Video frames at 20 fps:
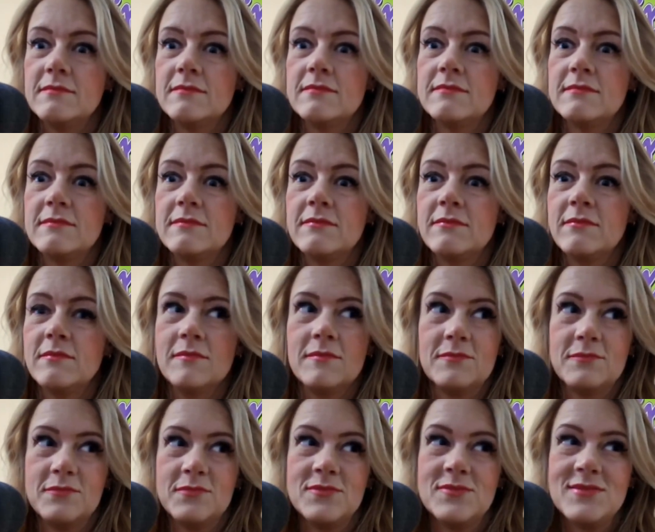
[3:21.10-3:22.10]
Put
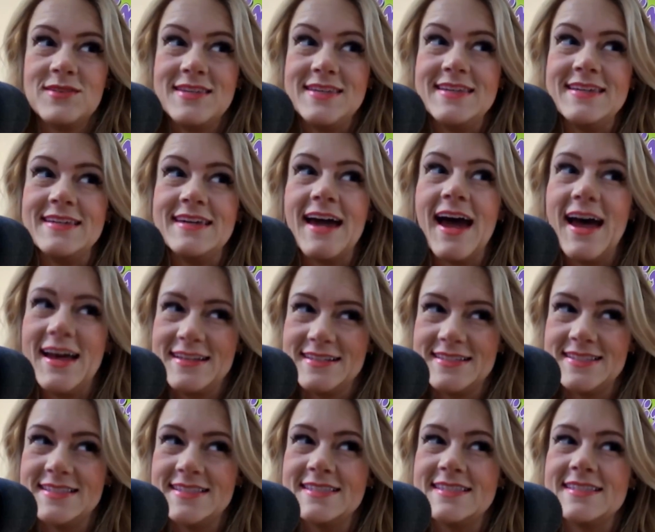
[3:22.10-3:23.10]
sunglasses on in the house bright.
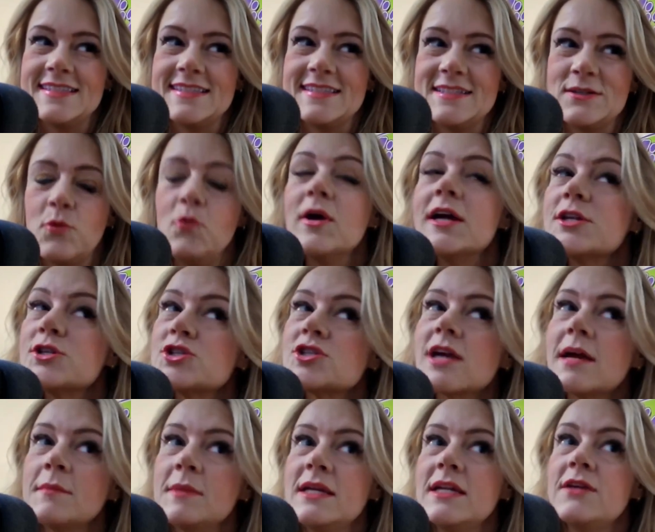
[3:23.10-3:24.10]
Which,
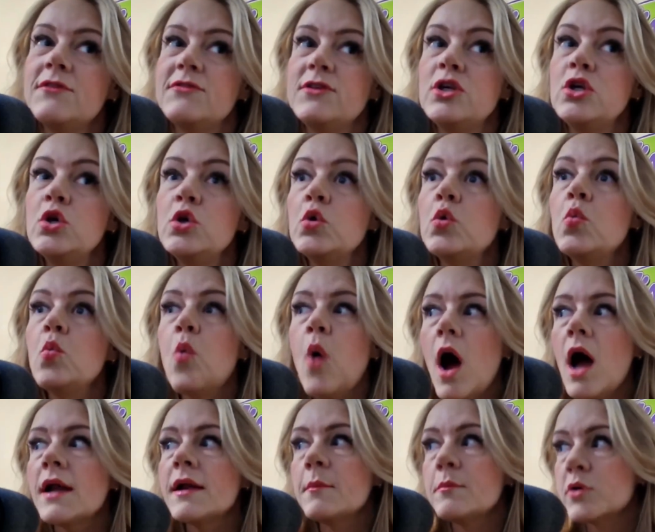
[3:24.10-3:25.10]
I mean, if you
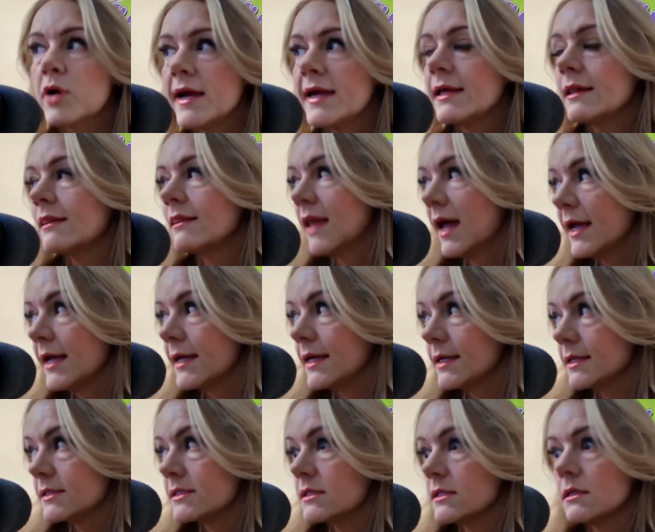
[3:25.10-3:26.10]
want a bright
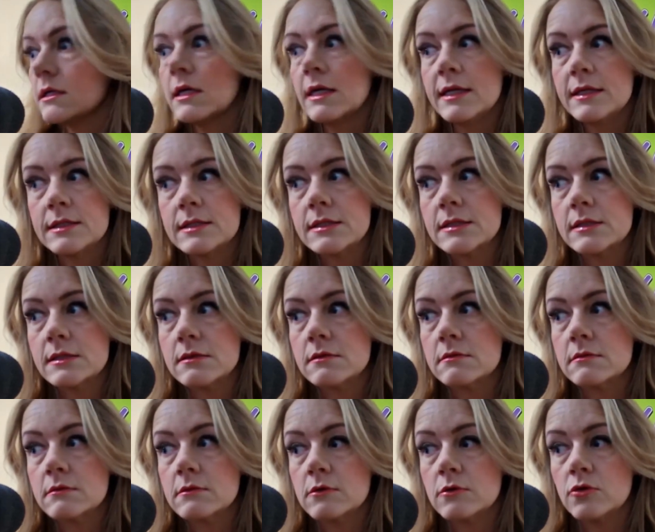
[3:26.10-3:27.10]
light, it's
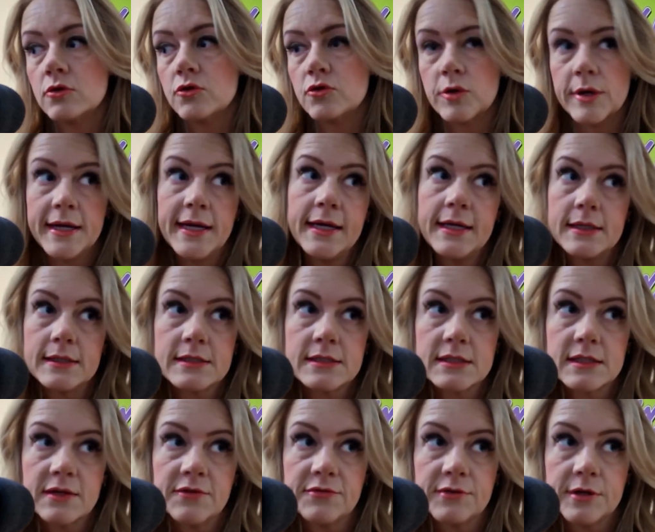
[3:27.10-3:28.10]

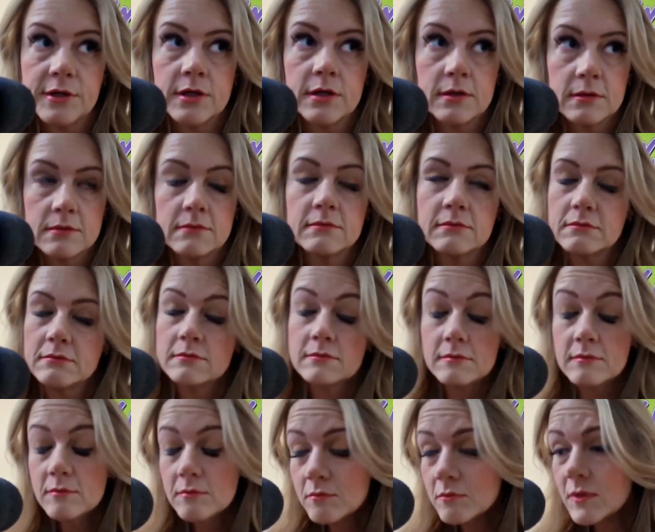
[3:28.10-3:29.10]
great
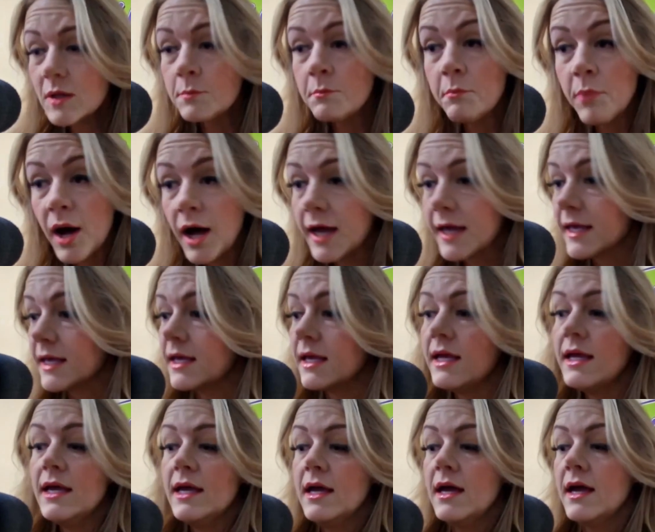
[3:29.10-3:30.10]
but
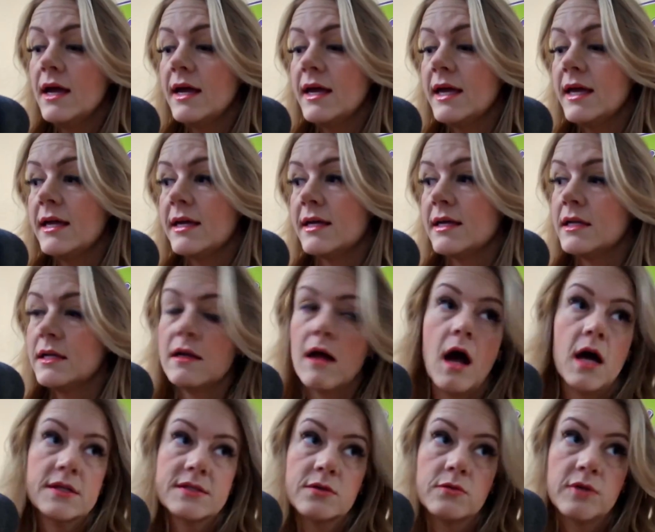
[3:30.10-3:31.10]
it can
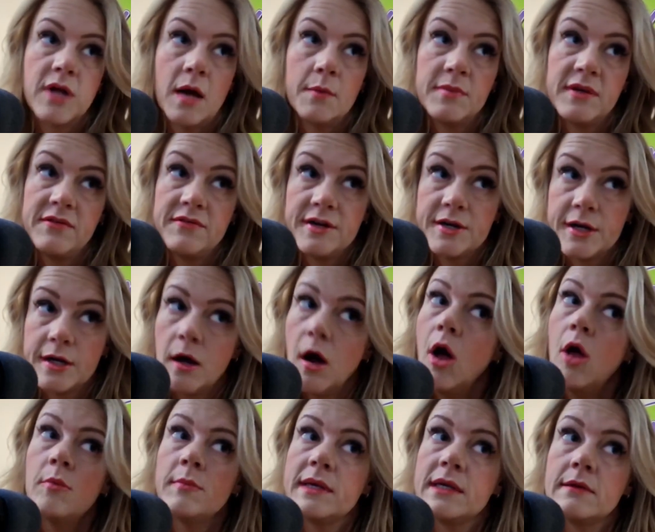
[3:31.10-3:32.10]
also not be very
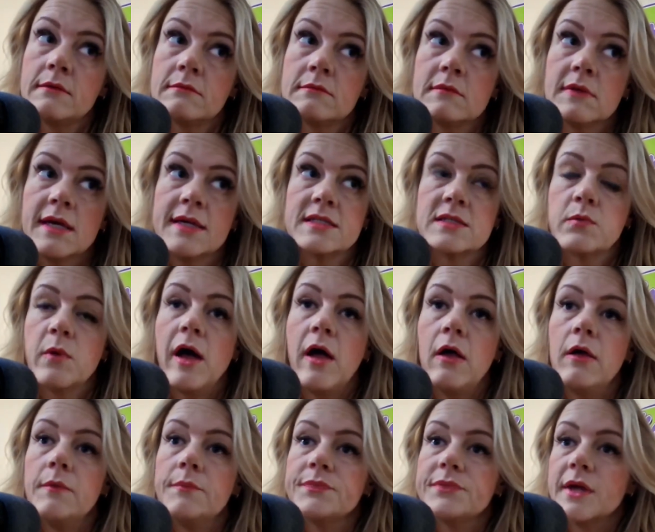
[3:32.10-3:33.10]
calming as
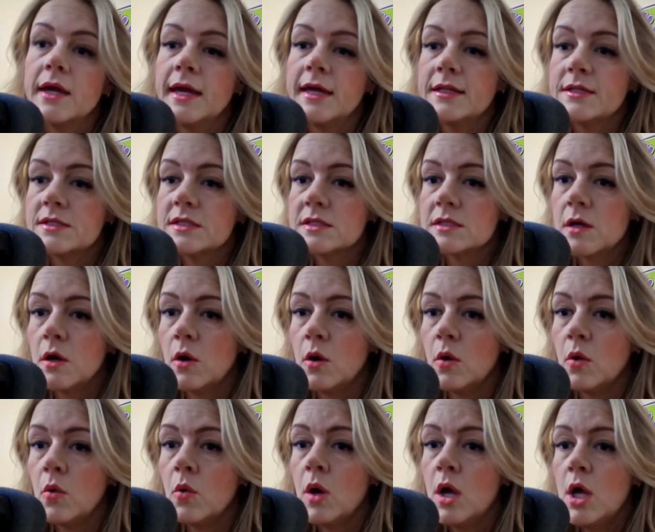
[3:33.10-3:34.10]
well. And
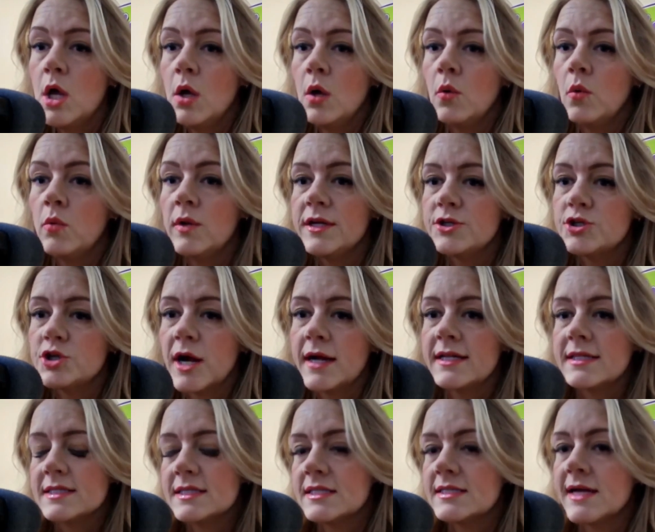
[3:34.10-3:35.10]
so we try
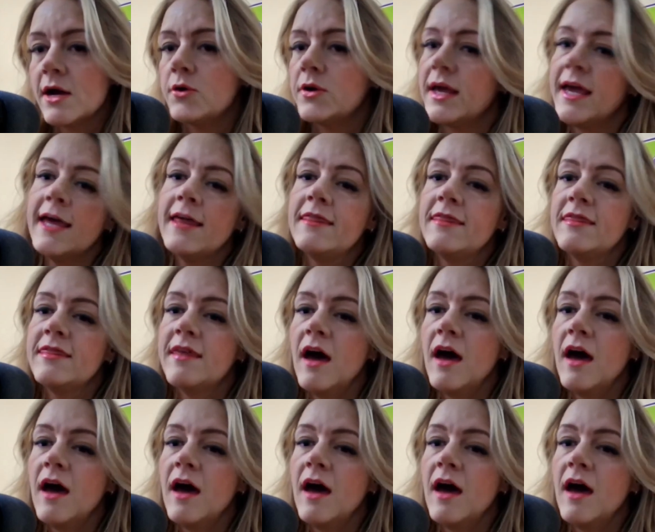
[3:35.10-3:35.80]
to sit down and,